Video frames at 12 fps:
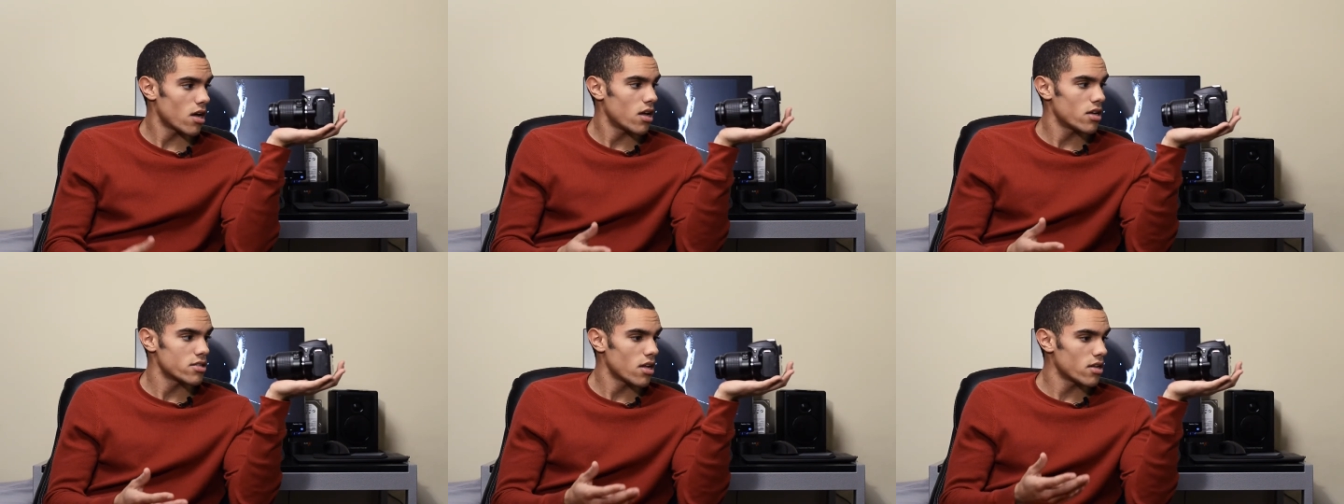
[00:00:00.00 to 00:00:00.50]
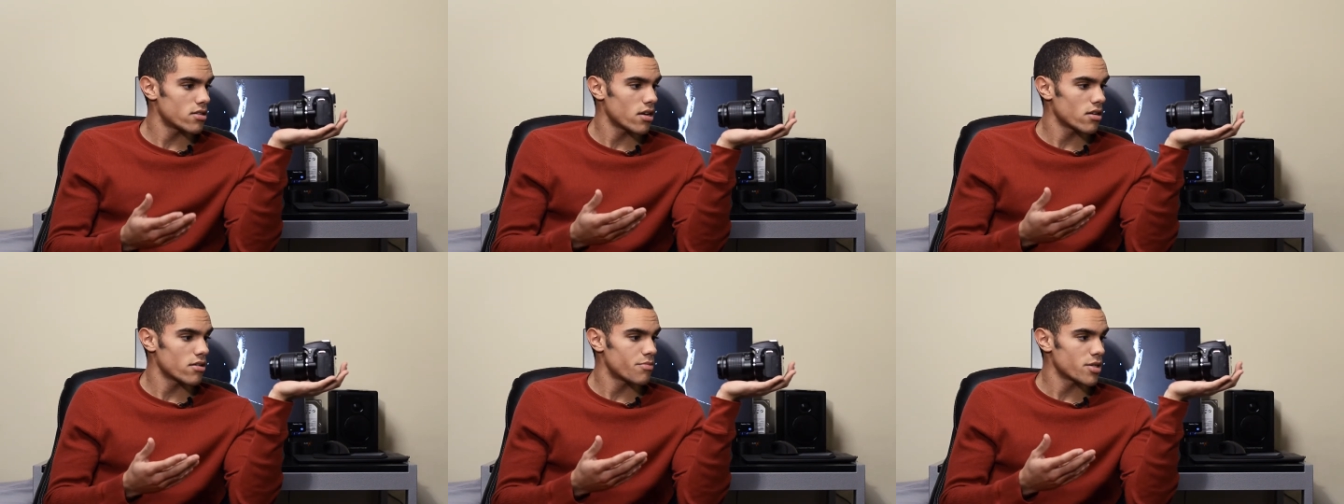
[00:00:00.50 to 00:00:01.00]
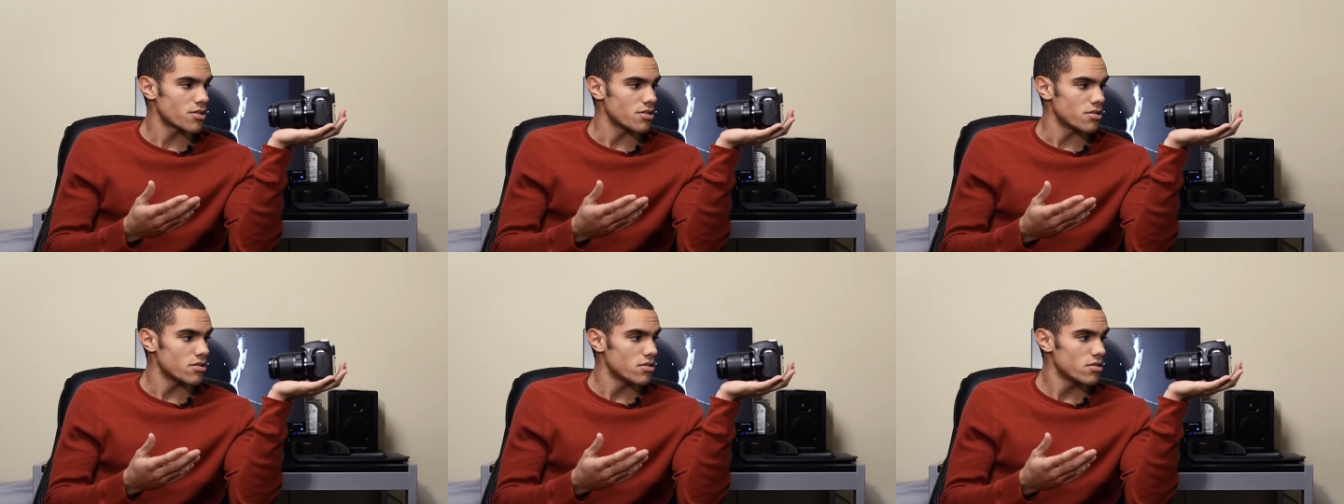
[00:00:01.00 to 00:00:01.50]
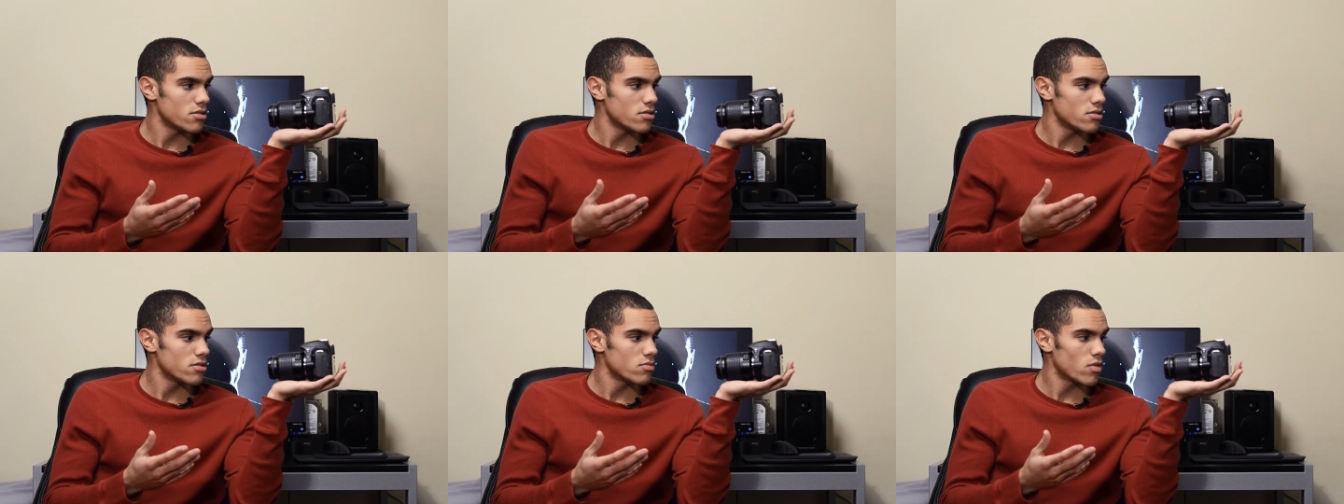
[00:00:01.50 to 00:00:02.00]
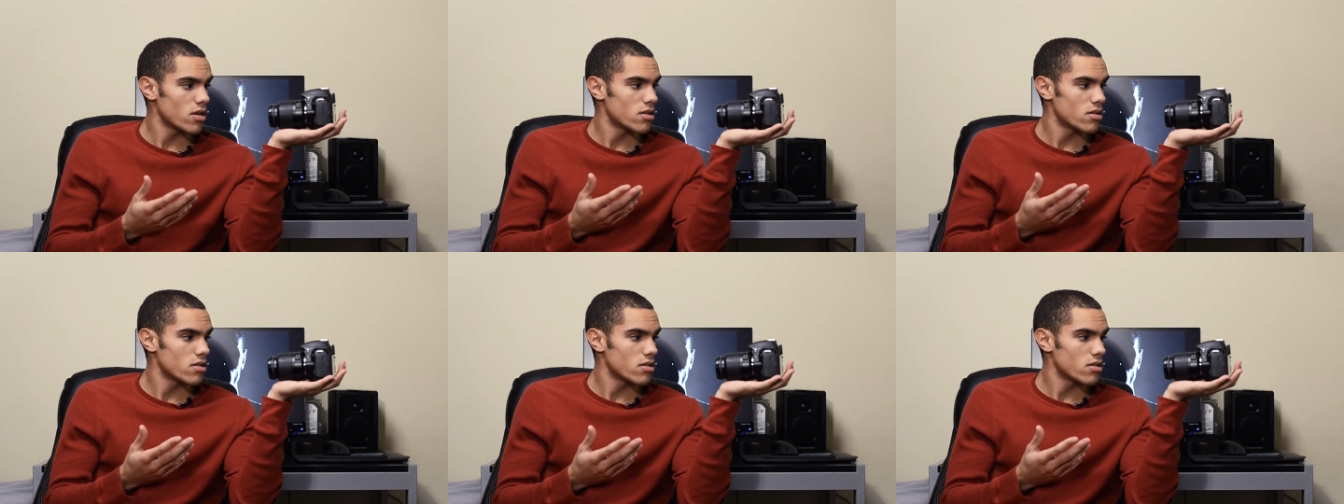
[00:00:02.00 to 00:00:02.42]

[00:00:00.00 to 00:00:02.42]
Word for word: not it's not taking good pictures, but